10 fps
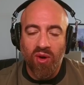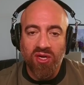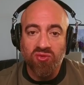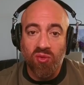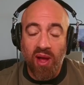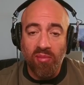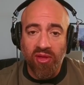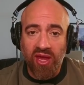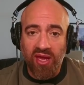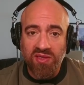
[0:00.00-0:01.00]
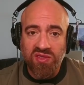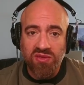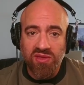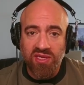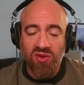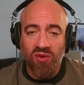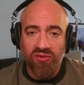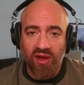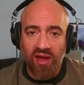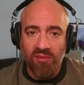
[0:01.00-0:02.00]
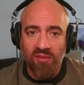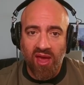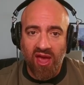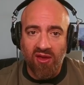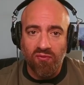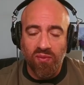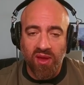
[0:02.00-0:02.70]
whereas Republicans this whole time have